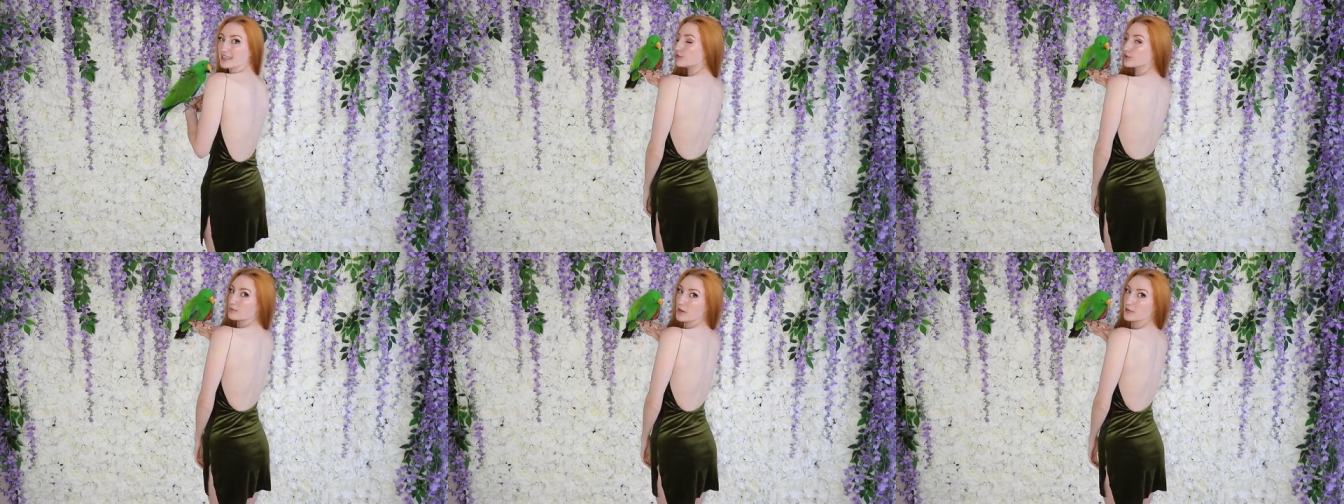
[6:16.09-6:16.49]

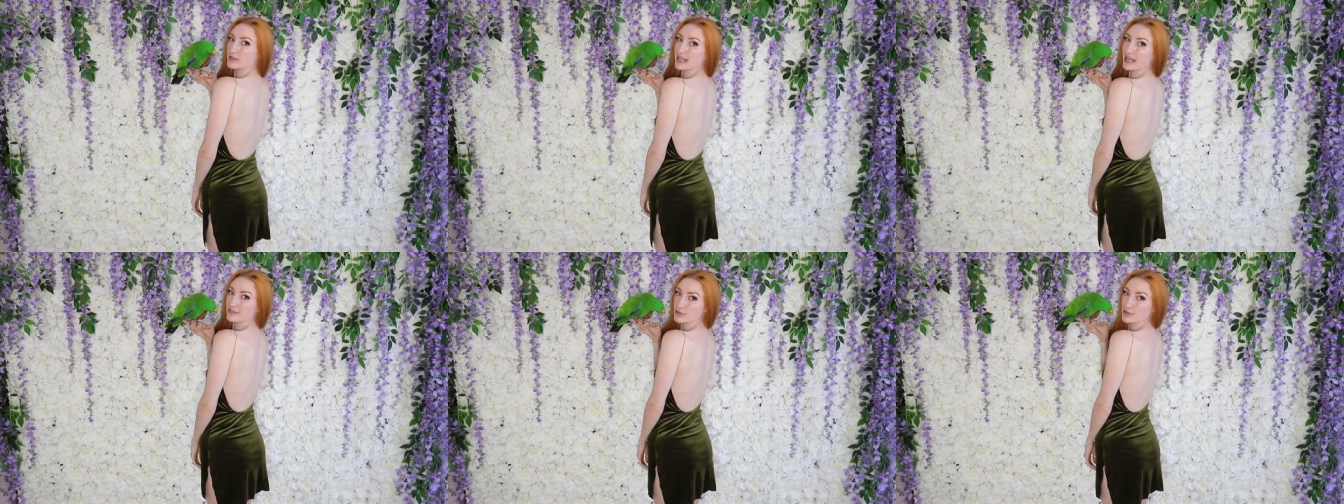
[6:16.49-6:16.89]
You would
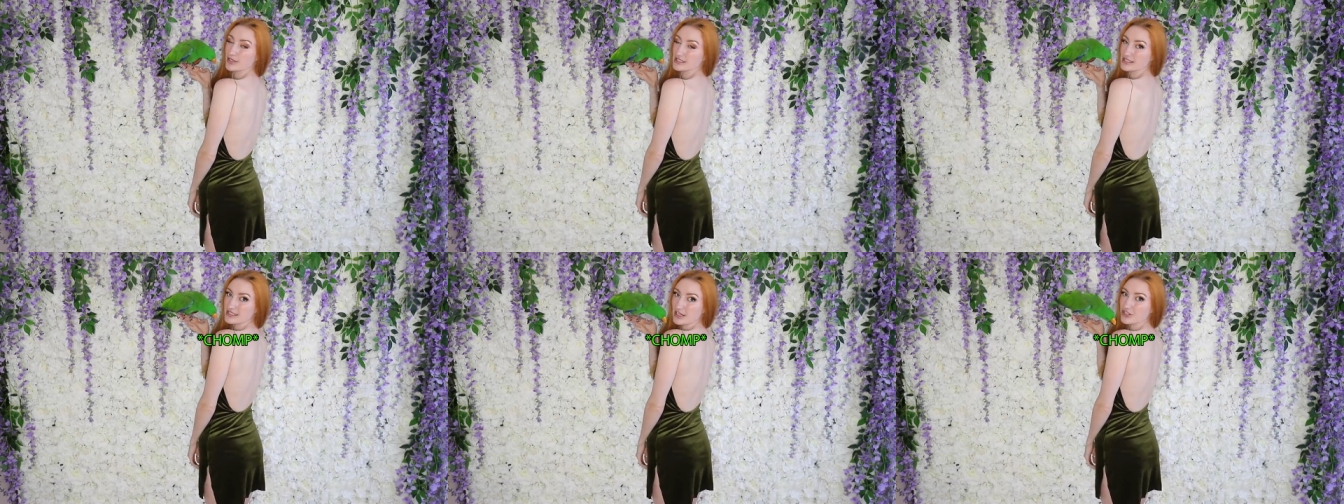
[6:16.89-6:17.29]
probably have to wear
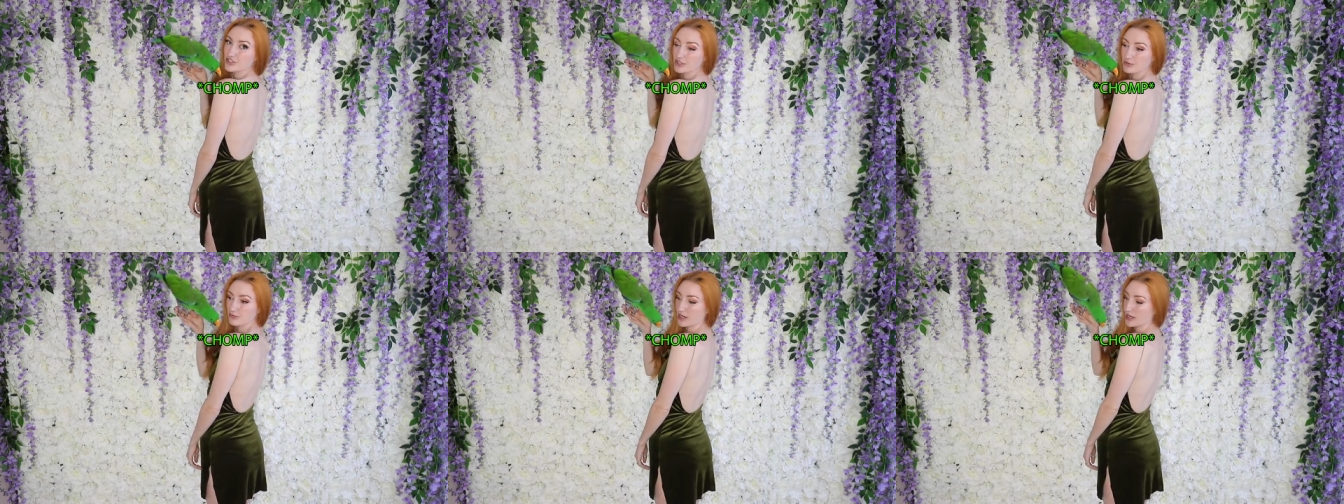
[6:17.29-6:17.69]
a
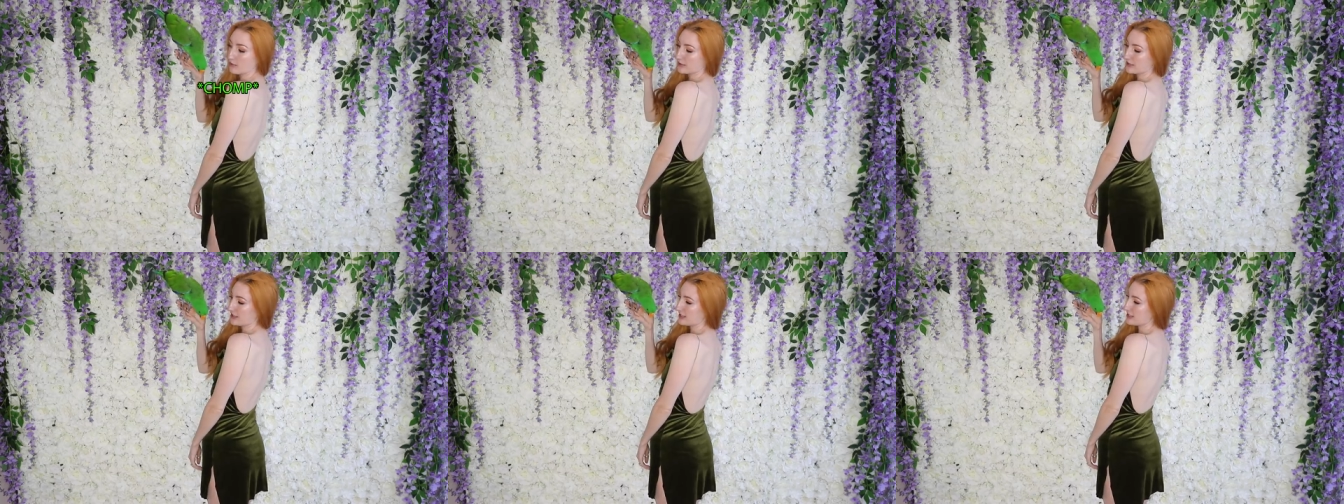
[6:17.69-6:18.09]
suction bra
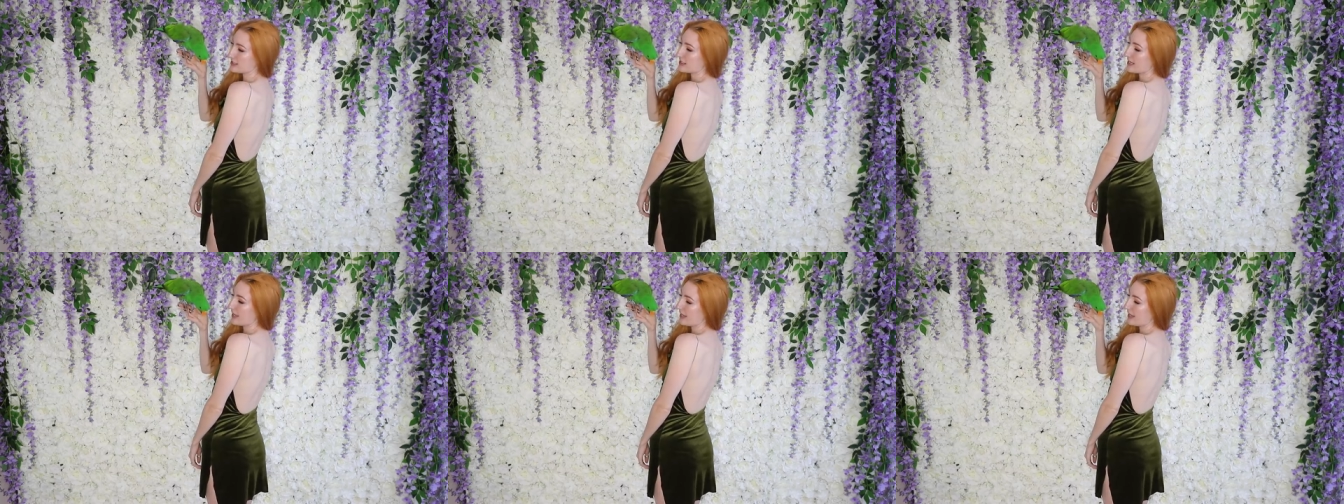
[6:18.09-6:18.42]
with this.